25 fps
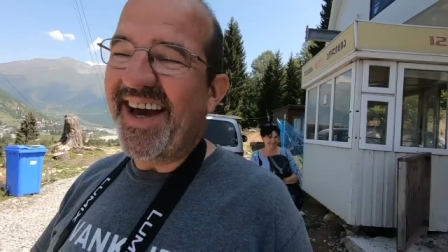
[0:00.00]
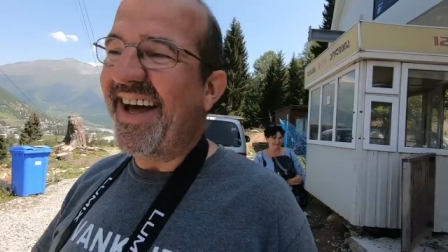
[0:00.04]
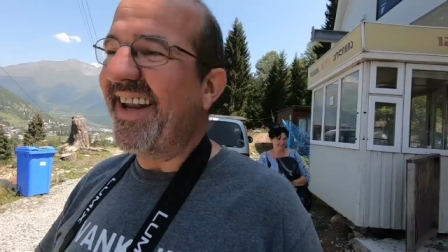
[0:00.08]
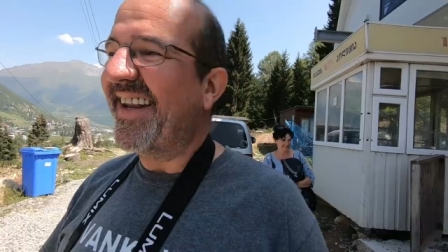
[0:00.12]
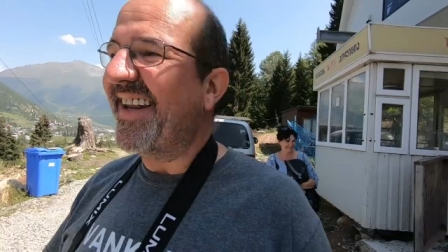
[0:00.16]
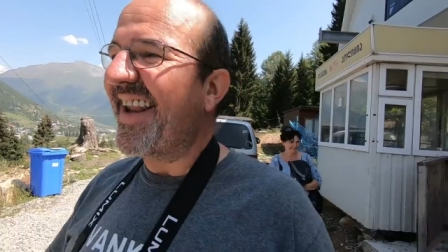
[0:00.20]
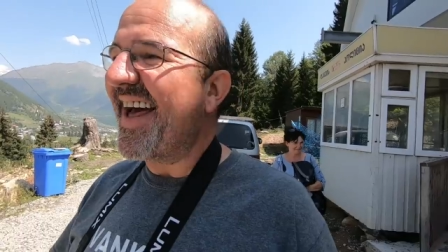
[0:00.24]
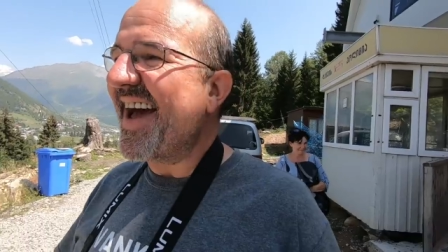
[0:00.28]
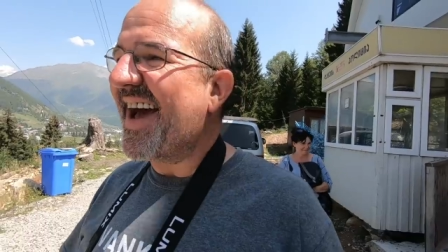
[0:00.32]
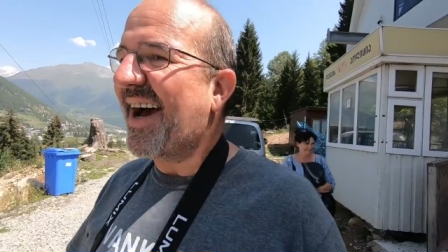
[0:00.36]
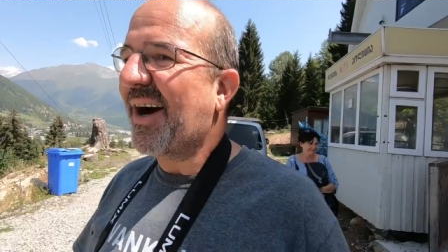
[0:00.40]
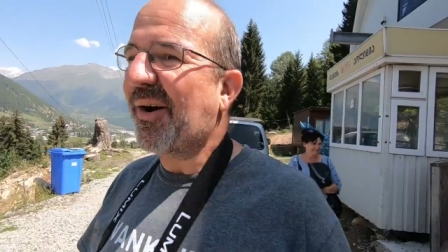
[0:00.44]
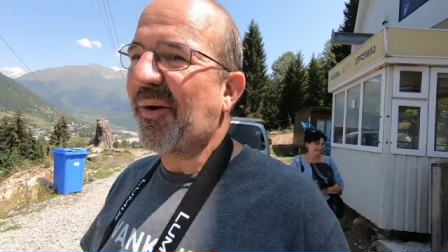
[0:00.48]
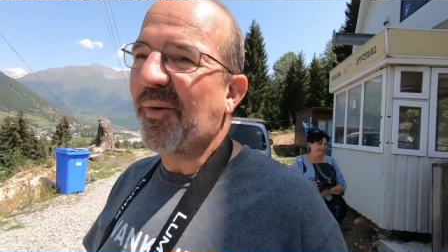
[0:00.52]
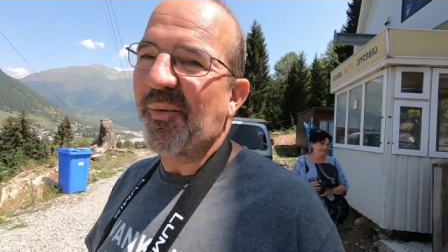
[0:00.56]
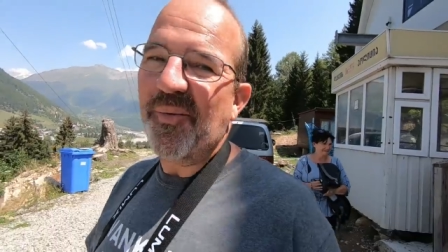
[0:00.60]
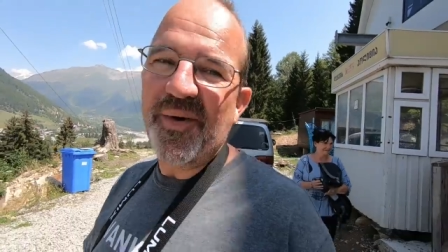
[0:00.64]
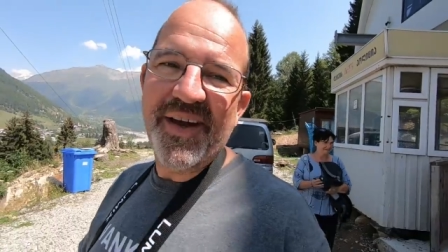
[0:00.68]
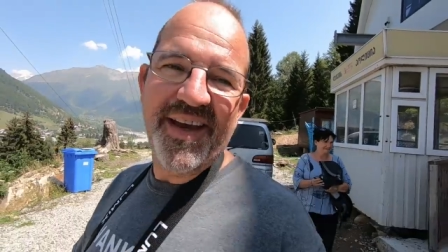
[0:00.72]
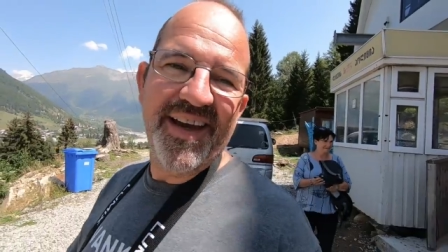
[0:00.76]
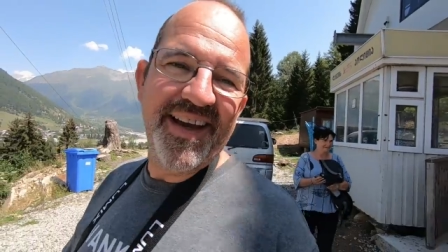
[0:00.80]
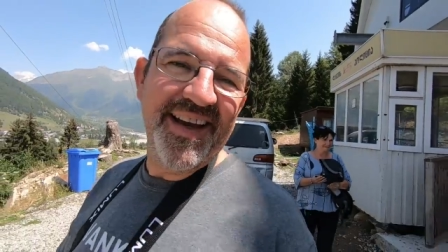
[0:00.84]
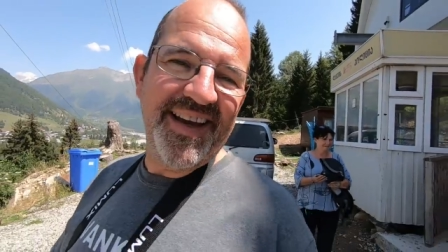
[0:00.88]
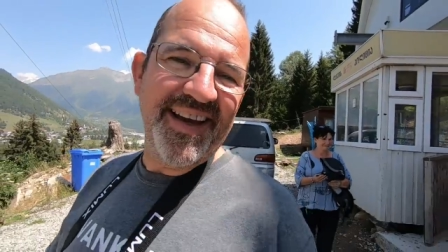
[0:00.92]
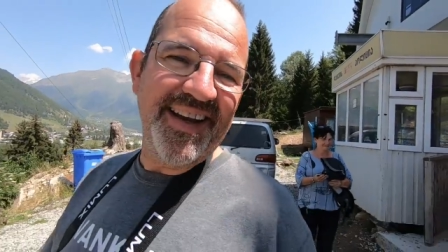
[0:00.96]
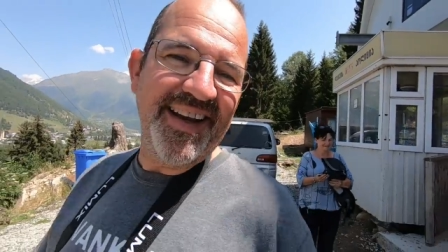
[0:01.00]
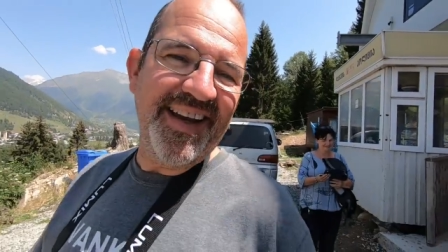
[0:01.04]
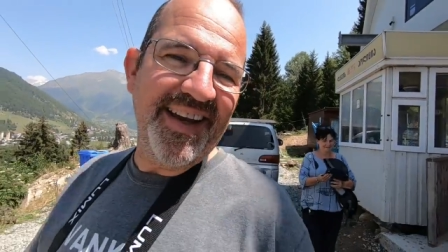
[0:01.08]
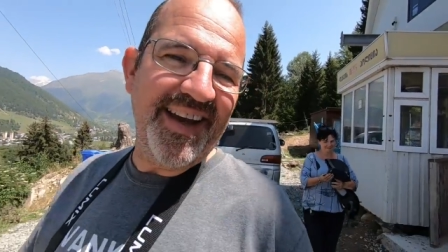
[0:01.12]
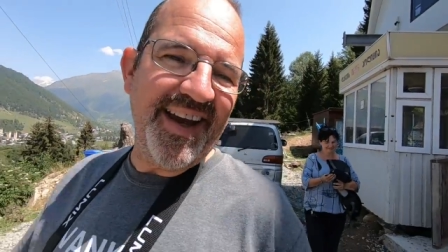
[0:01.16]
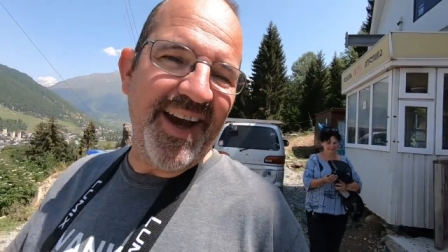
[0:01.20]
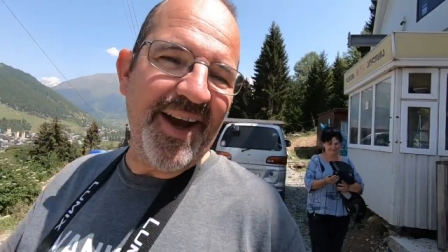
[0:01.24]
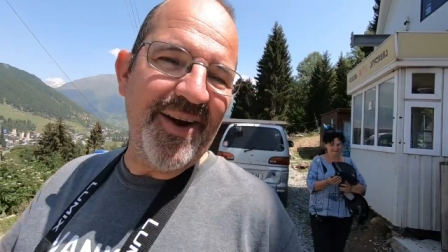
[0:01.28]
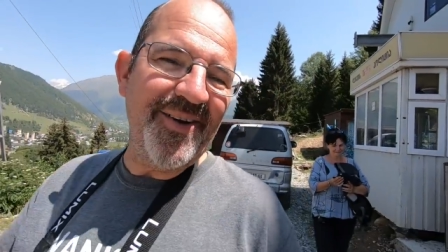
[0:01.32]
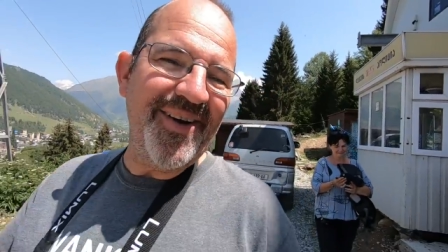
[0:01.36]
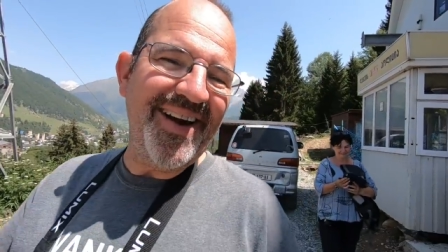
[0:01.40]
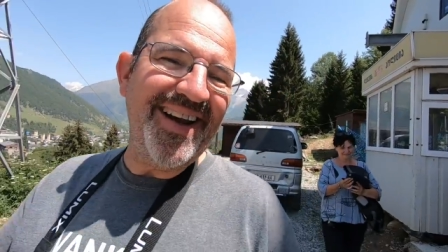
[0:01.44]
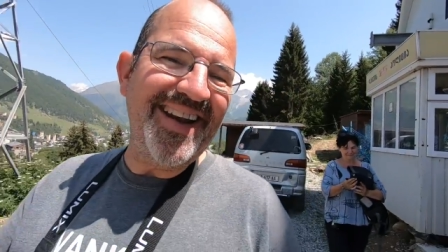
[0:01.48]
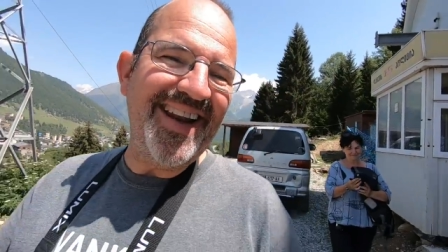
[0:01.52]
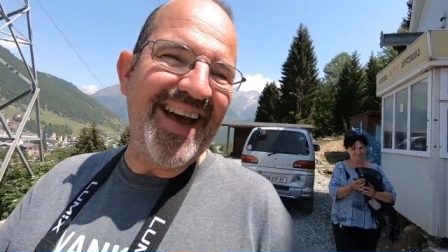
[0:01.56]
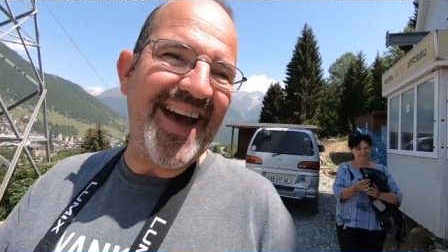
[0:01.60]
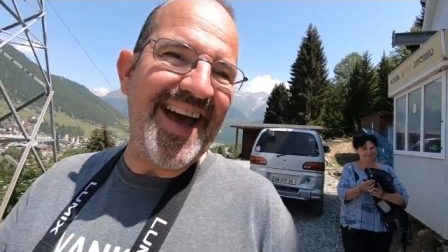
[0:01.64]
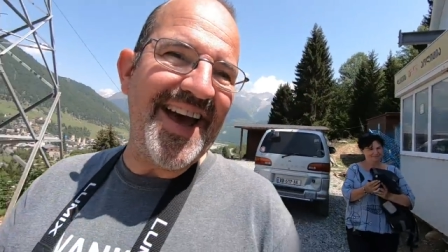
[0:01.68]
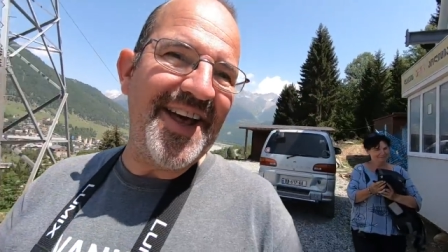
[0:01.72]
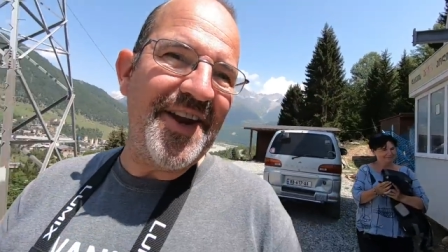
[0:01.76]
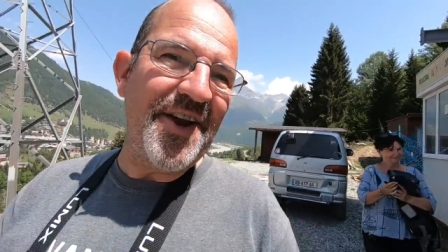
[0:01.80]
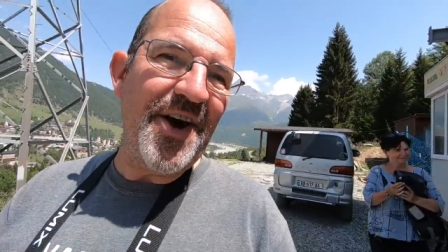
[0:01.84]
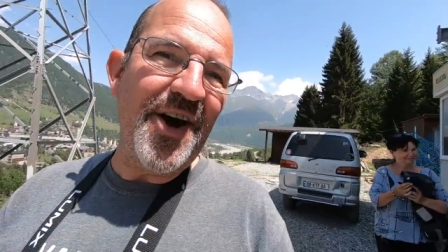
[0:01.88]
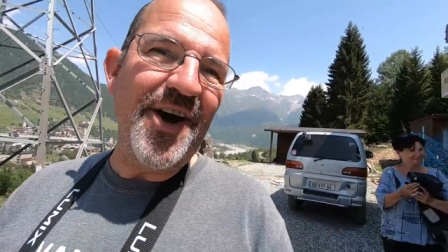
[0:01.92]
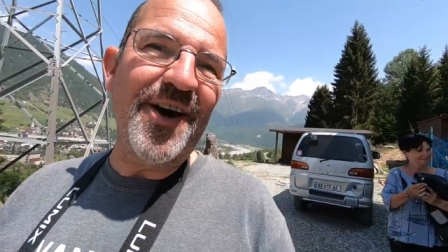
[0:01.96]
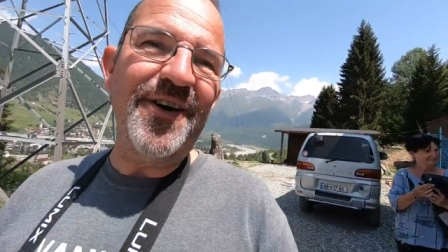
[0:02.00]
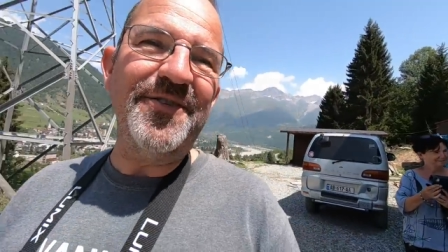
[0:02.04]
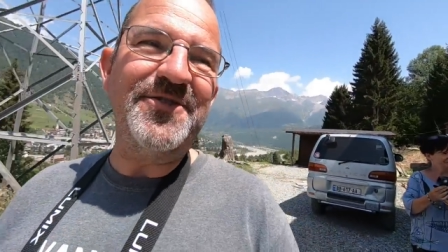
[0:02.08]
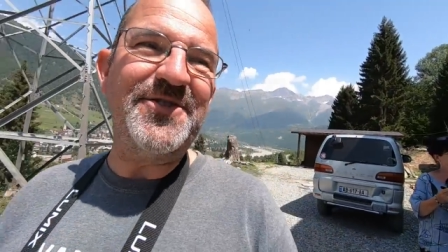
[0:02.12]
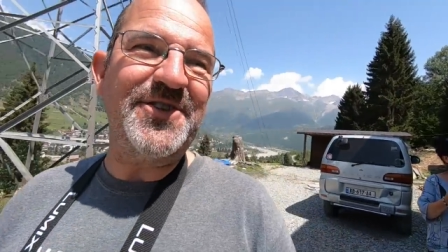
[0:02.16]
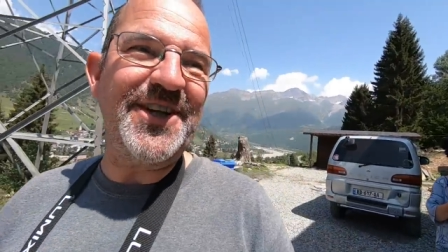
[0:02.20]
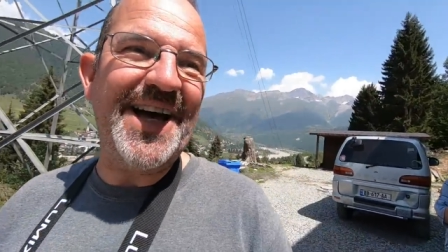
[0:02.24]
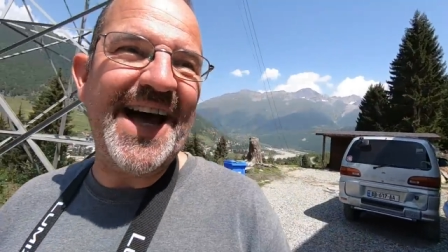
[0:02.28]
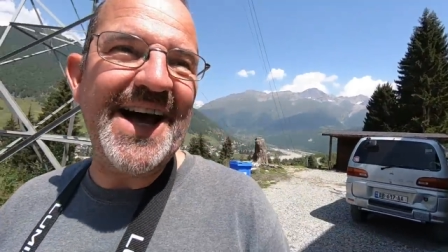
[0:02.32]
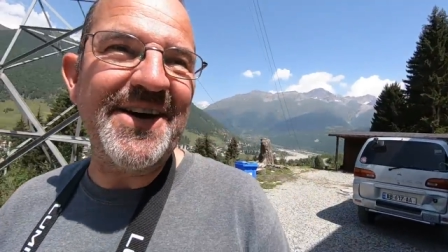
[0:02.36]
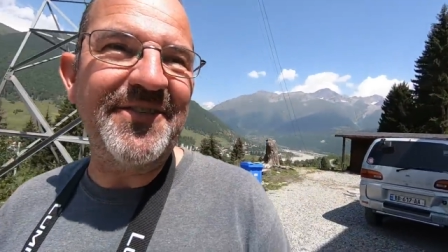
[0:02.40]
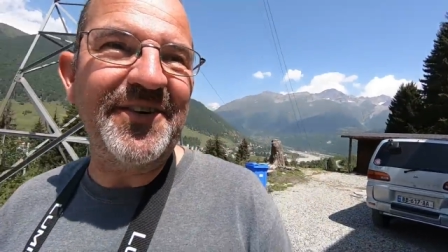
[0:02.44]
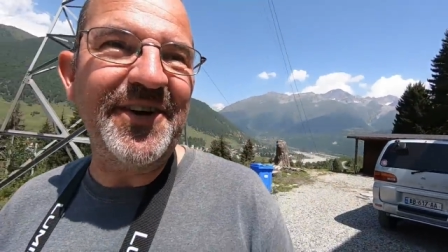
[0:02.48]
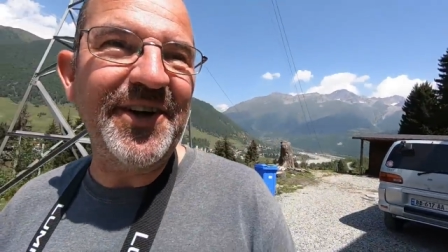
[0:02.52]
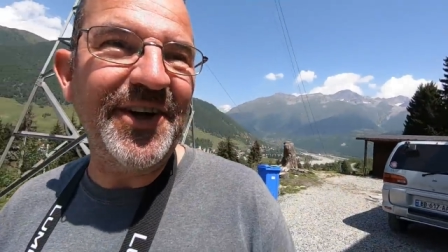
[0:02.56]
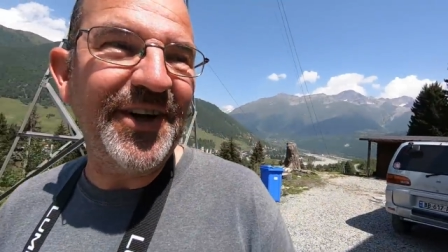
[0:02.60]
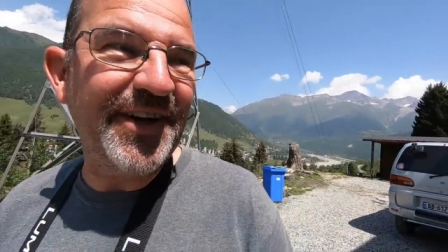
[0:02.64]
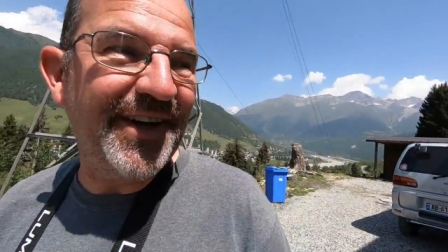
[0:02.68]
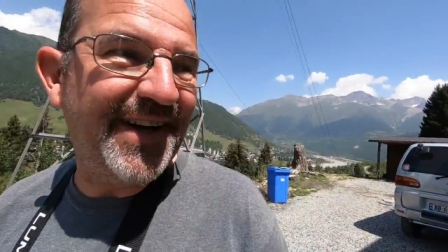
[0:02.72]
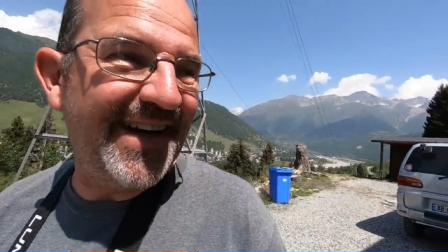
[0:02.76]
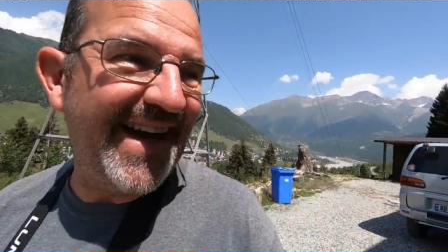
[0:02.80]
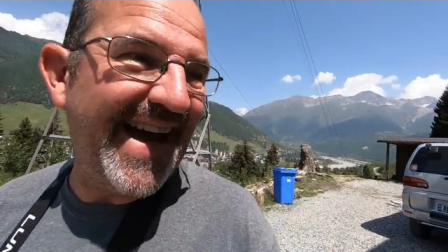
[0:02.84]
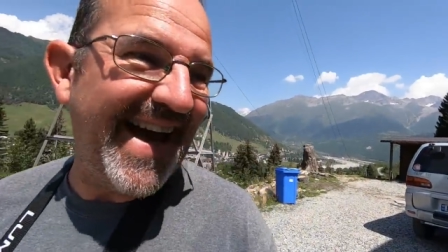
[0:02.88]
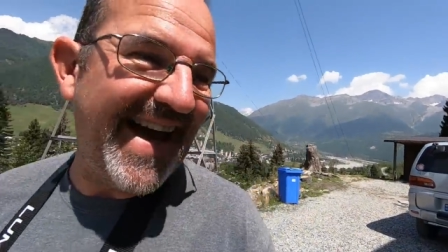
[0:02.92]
and now we are going to go and head off to have a look